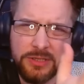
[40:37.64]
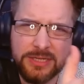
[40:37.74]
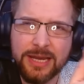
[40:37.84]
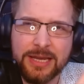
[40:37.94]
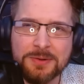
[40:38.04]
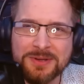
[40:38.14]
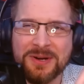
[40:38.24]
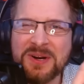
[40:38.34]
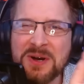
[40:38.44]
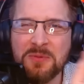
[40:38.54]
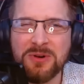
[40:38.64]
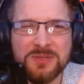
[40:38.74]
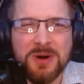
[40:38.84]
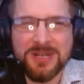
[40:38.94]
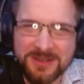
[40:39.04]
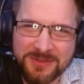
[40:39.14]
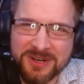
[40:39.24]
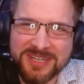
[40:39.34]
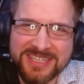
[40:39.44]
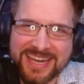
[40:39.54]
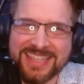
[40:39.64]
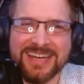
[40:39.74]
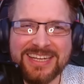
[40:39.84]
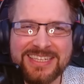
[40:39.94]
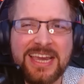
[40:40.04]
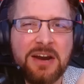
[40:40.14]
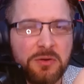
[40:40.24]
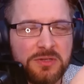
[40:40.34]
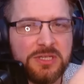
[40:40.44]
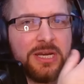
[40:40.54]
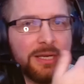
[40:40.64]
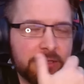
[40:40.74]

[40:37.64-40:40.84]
say? What smart stuff did I say that I need to carry on saying?